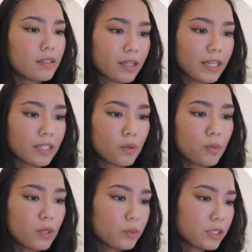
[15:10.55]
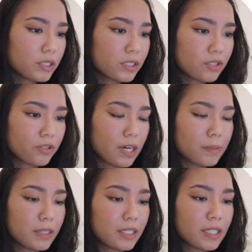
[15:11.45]
like one word to
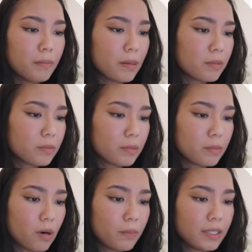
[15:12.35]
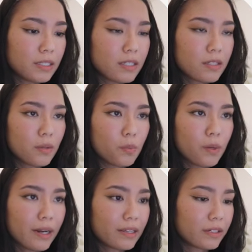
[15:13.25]
describe it, memorable moments,
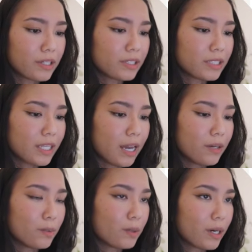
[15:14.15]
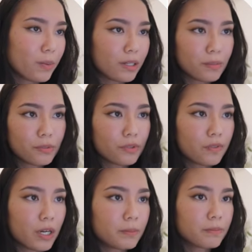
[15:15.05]
what I learned, and what I want to improve
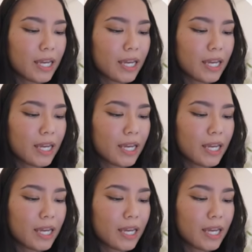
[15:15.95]
on.